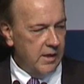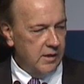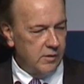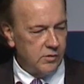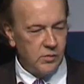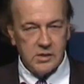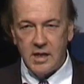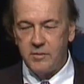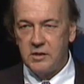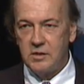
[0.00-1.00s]
Here's what's
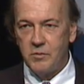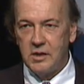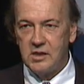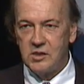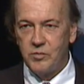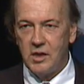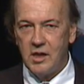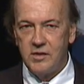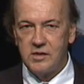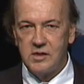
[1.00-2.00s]
happening to money
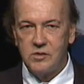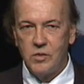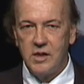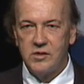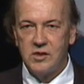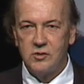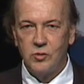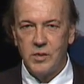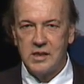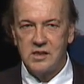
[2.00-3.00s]
supply. This is why the
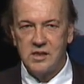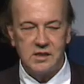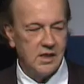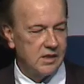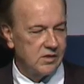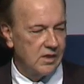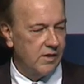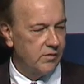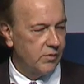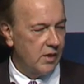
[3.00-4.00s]
central banks think they can
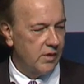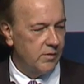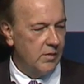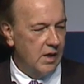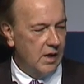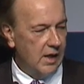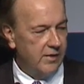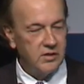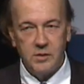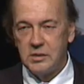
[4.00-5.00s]
solve the problem. I
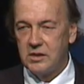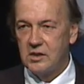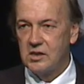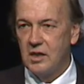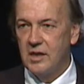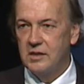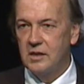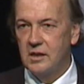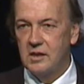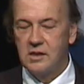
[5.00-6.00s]
have to update the slide
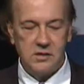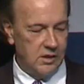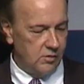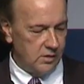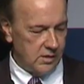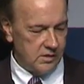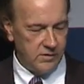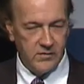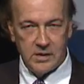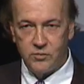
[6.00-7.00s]
continually because
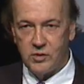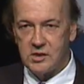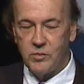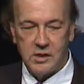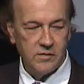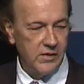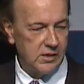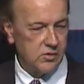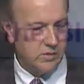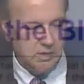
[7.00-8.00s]
the Fed prints money
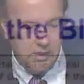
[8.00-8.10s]
faster than